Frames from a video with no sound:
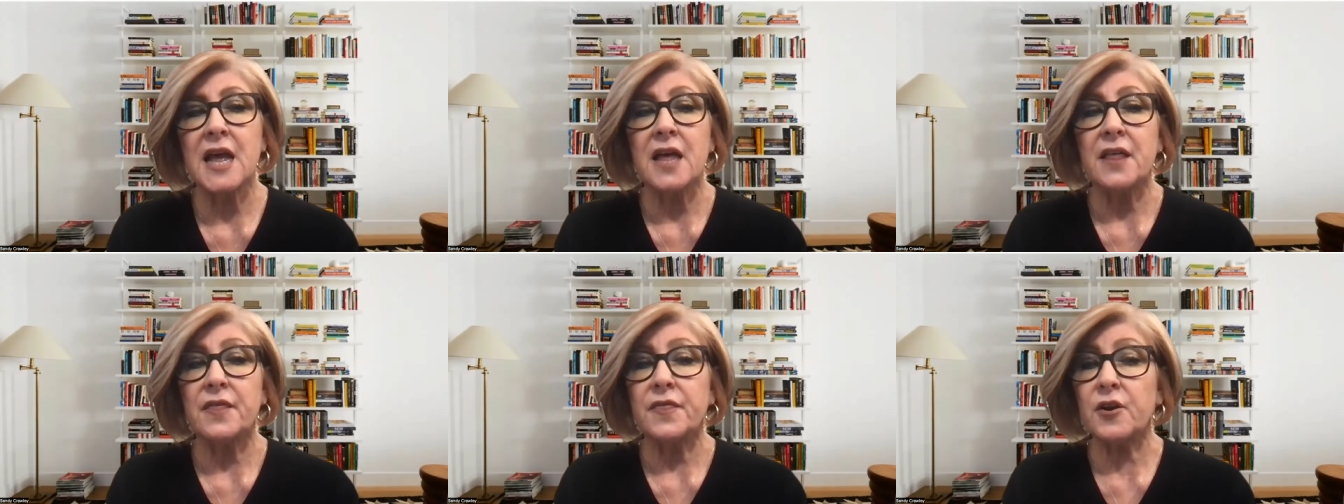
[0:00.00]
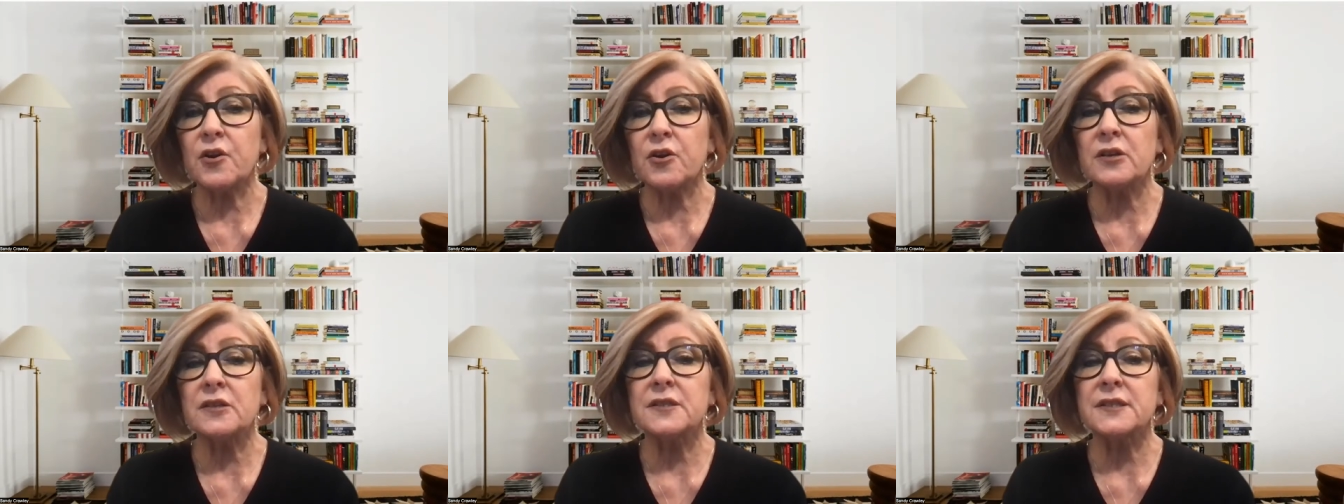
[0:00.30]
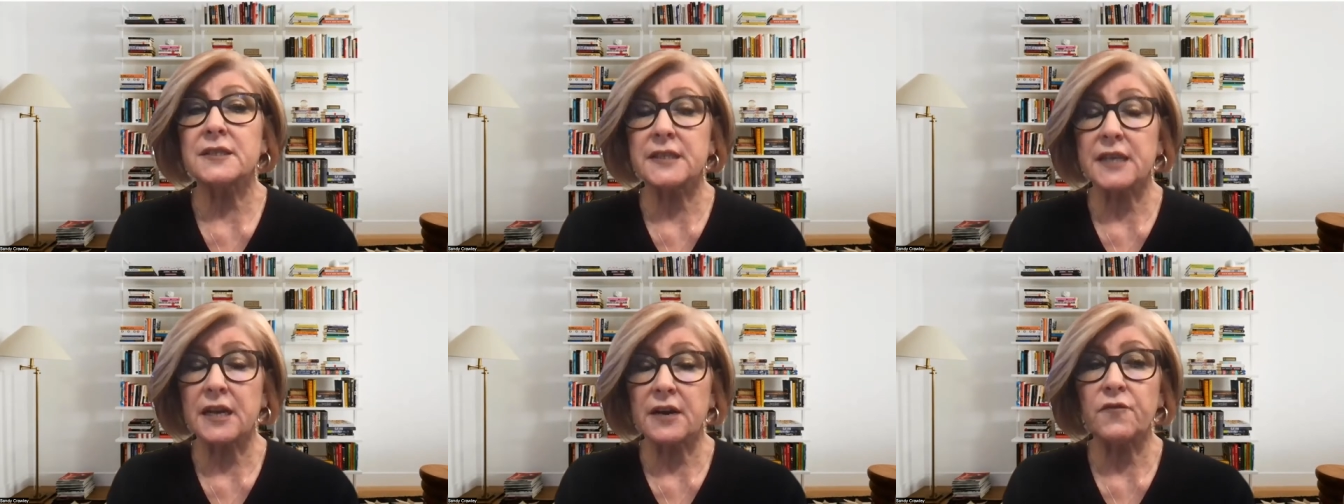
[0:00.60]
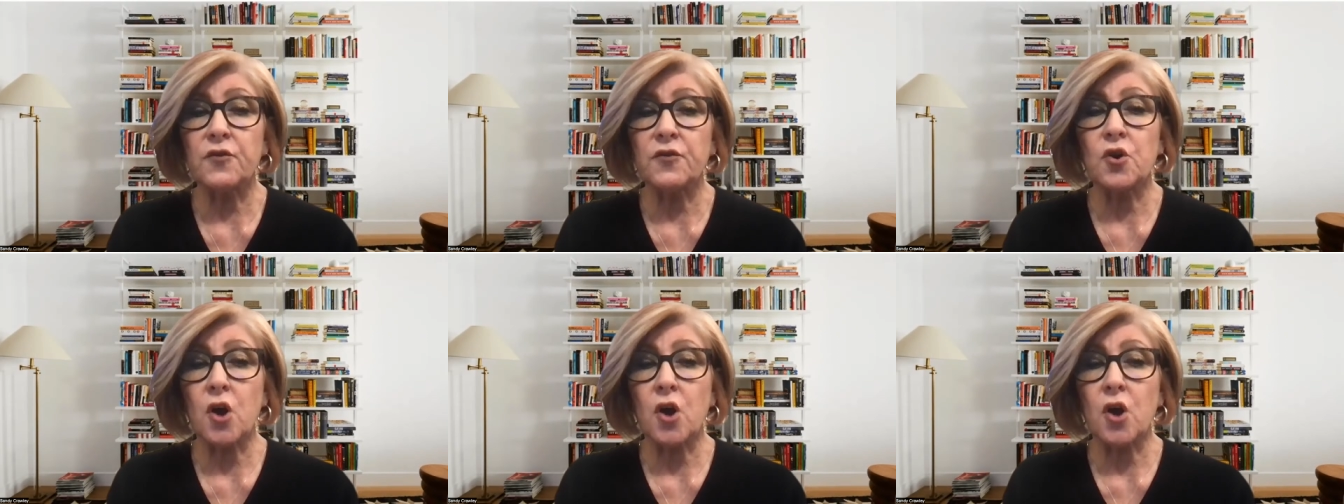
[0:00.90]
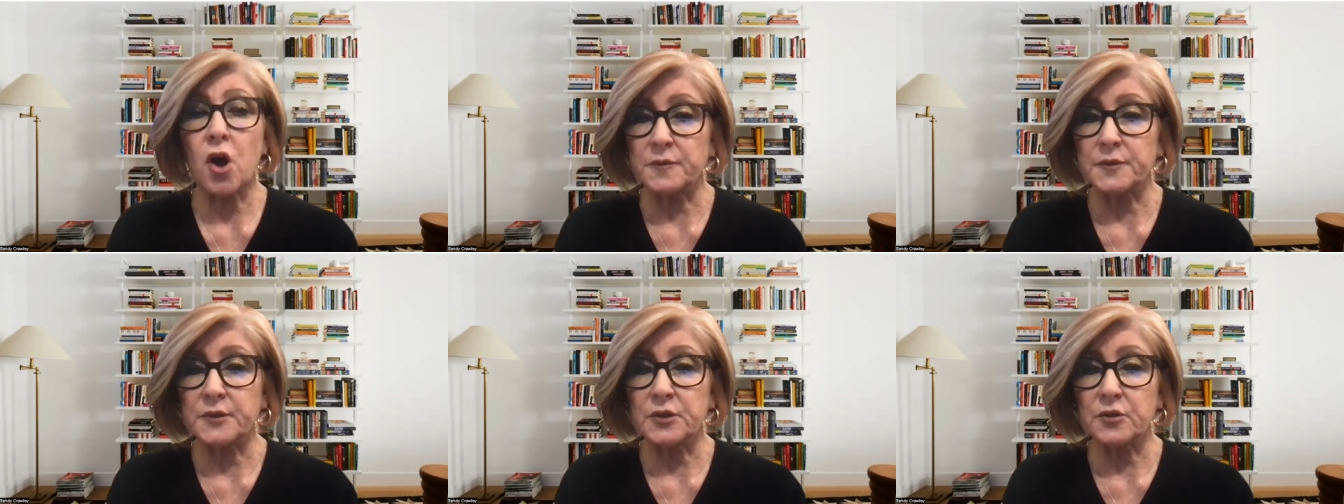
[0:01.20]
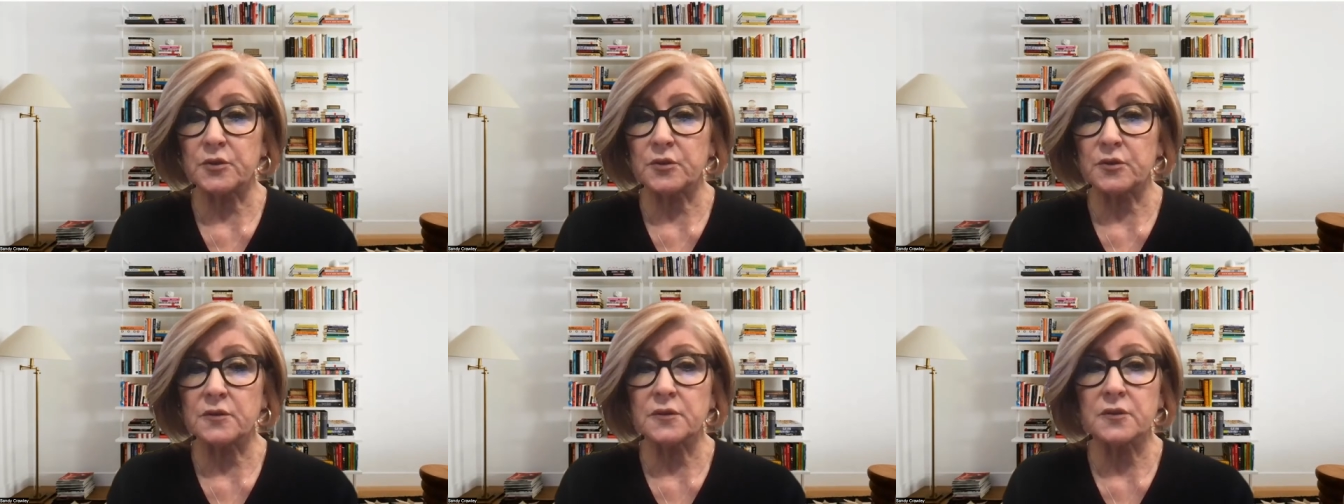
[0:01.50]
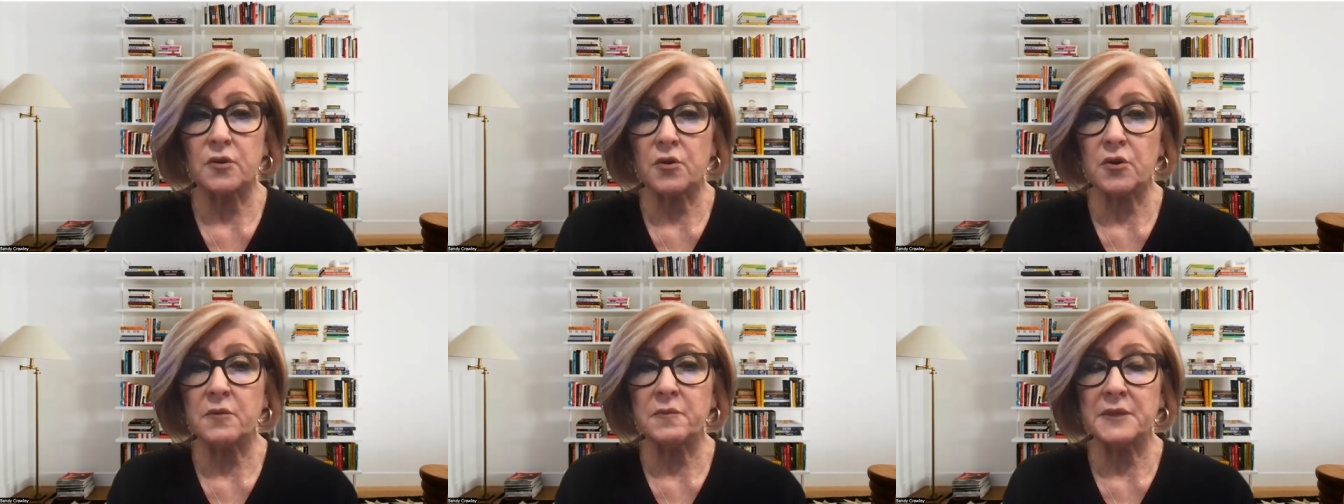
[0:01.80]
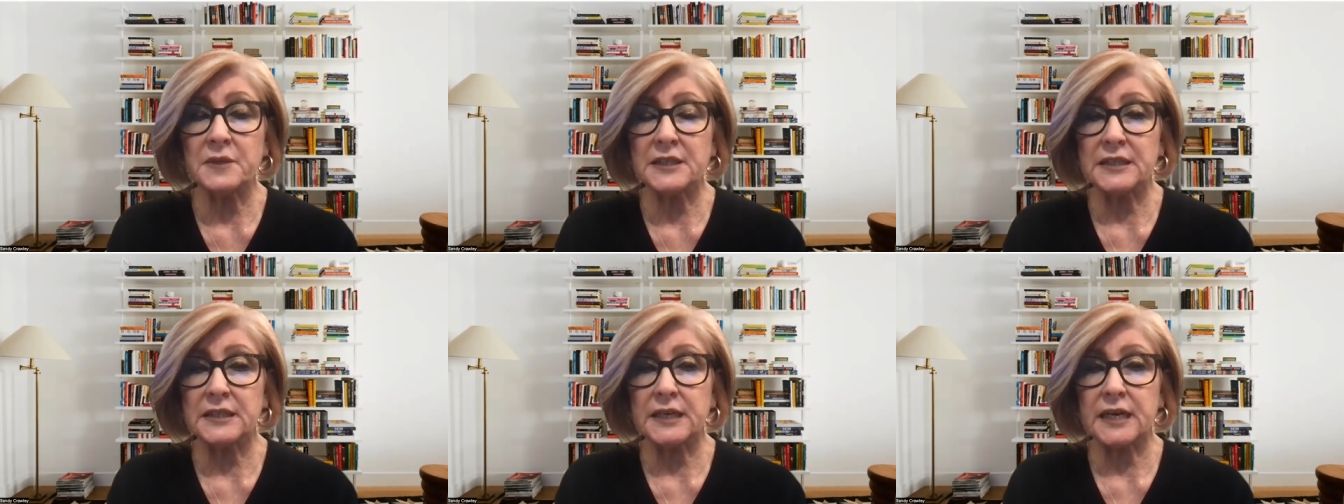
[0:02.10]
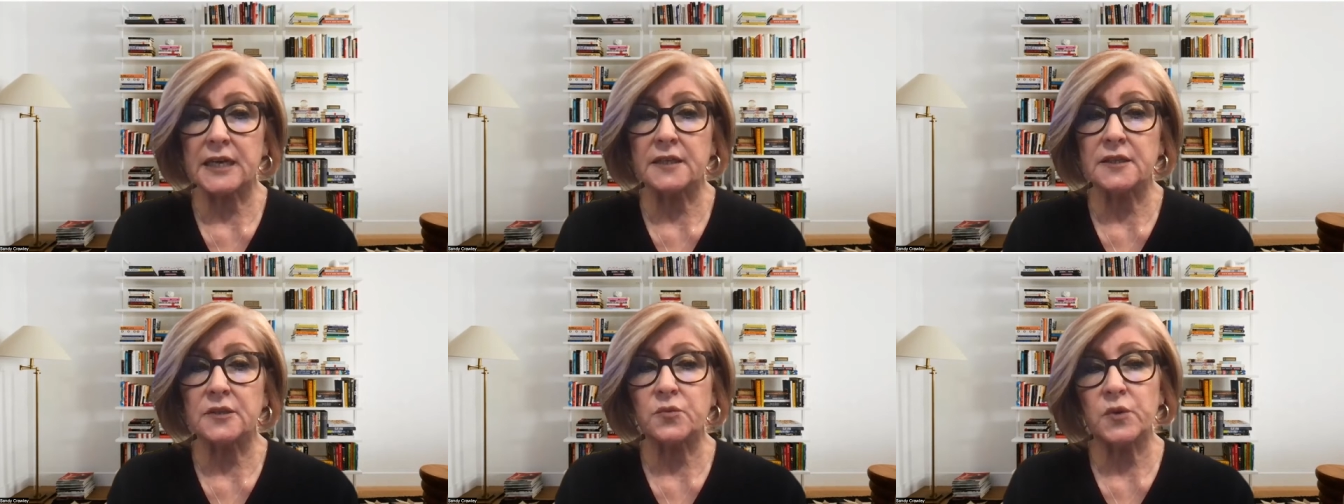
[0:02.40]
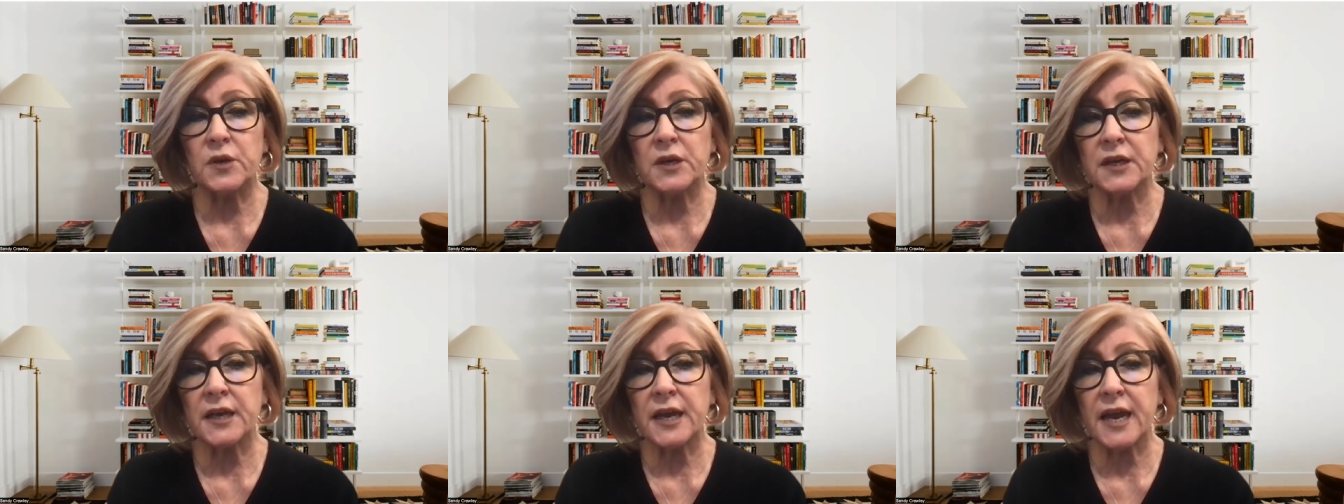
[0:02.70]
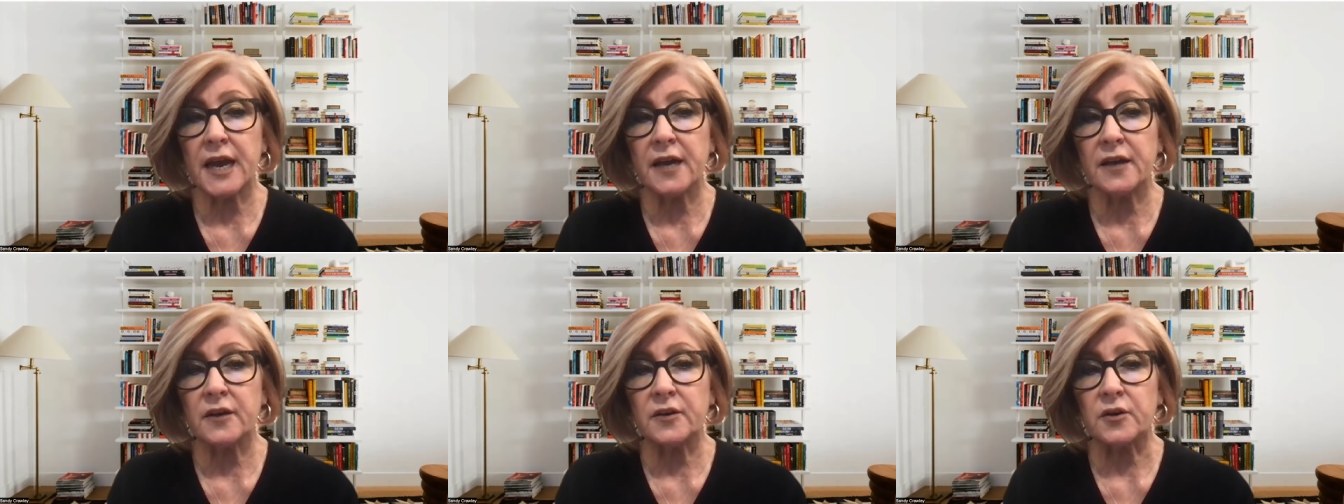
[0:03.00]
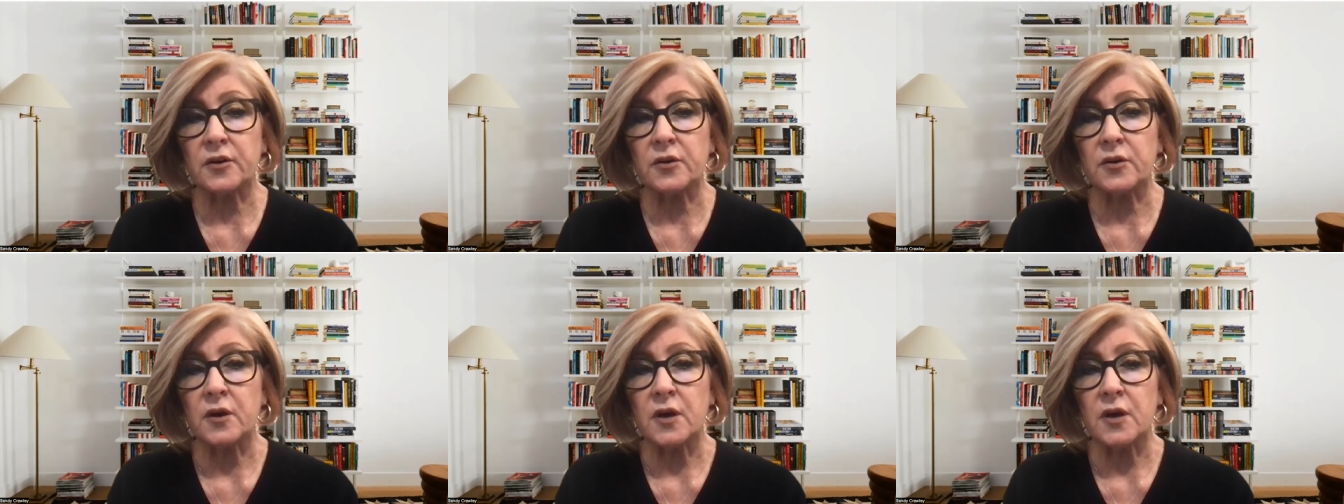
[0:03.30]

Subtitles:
There are several obstacles or mistakes we encounter